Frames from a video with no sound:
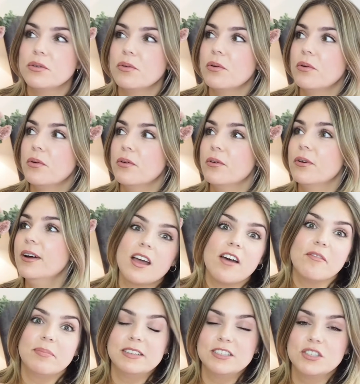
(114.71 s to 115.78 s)
or
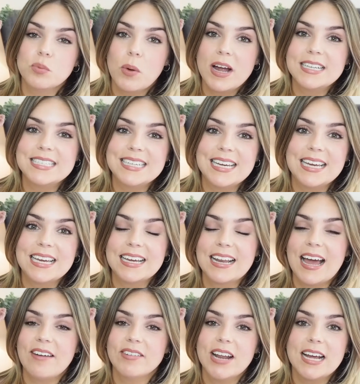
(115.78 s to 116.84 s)
I've been sweating and I
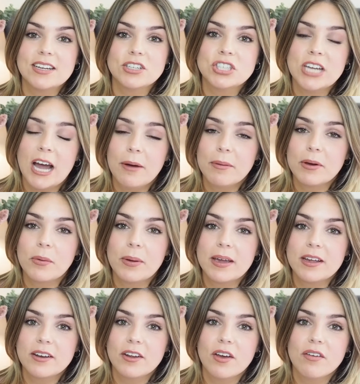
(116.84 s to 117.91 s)
haven't had a shower
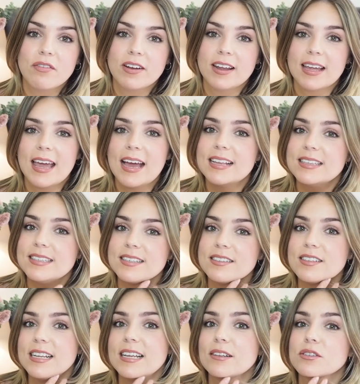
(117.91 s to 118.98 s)
quick enough and I get
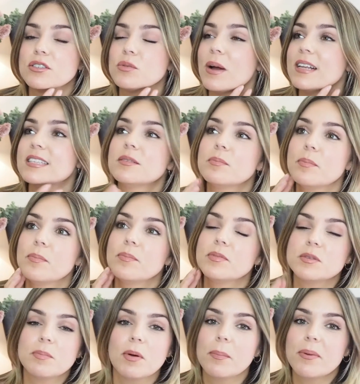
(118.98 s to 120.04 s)
a little sweat
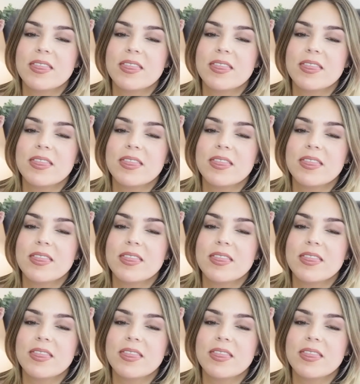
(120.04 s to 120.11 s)
spot,